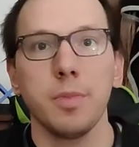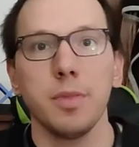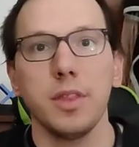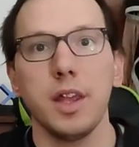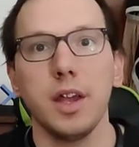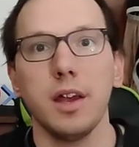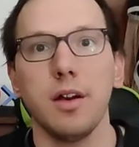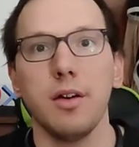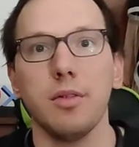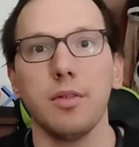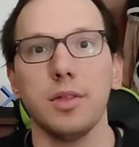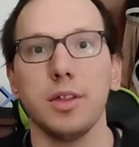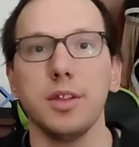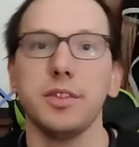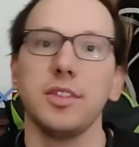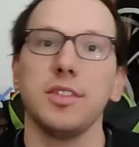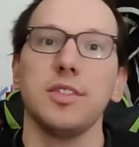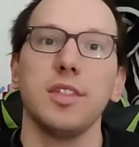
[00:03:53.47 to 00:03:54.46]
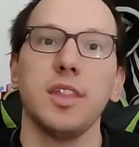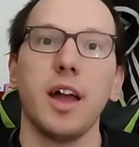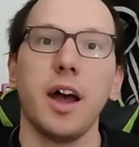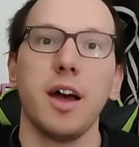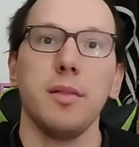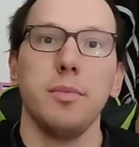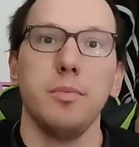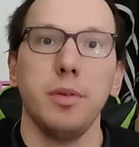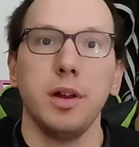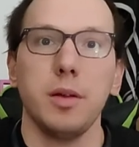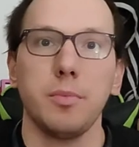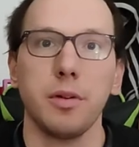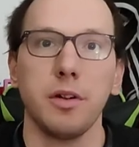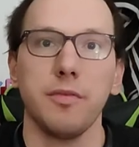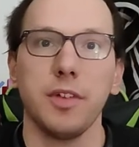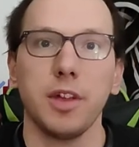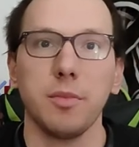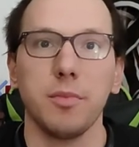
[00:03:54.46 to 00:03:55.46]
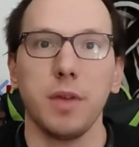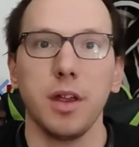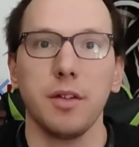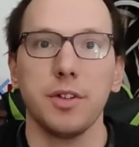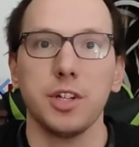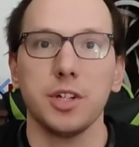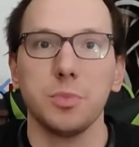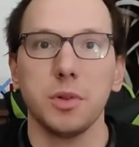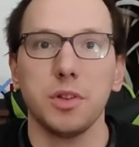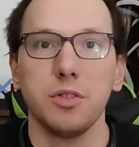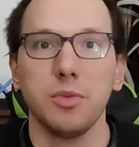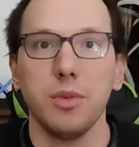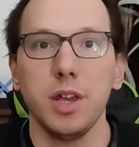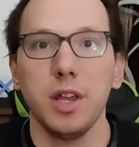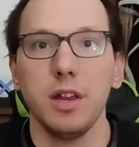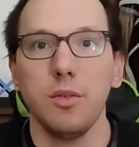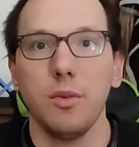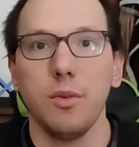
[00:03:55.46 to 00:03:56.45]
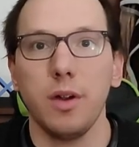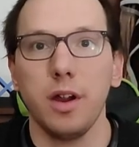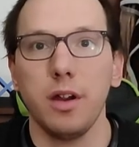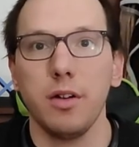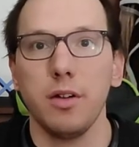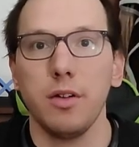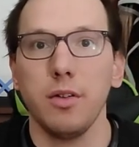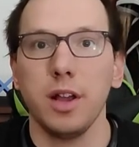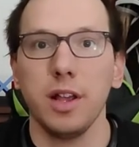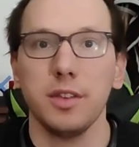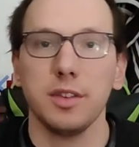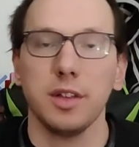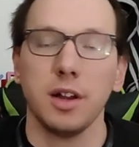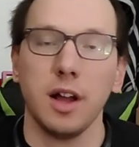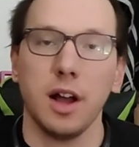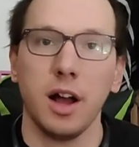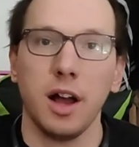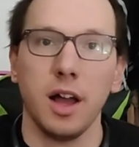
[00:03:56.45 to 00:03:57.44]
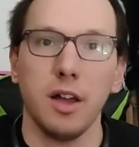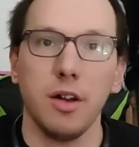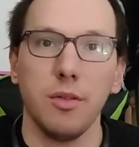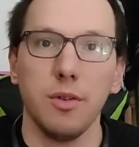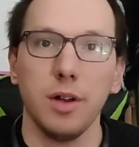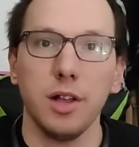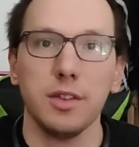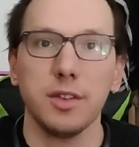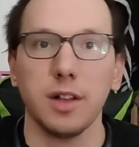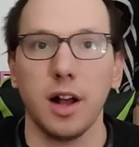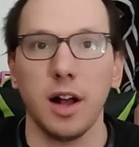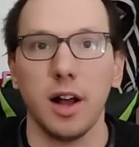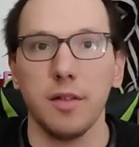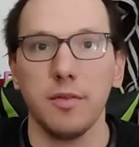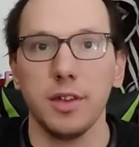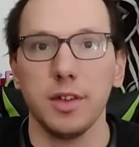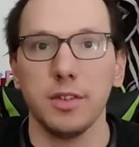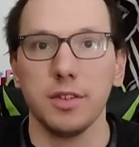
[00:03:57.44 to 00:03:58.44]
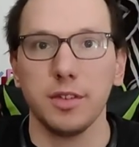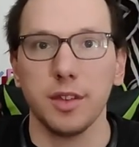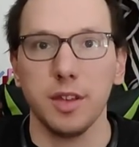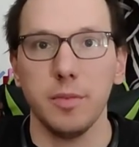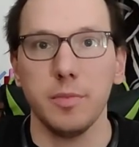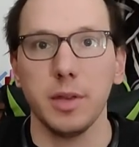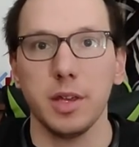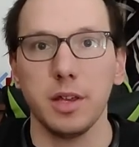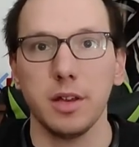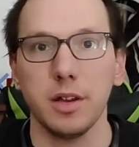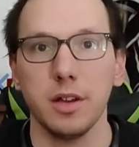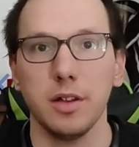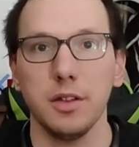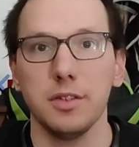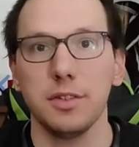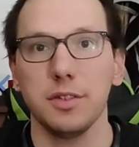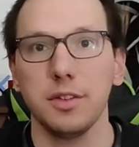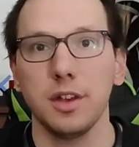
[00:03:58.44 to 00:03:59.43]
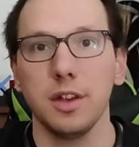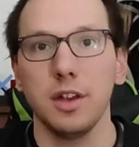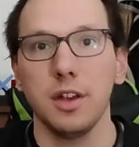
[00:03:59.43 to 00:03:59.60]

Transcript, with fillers: Now, this has not been a perfect marriage between Wear OS and iOS, obviously, because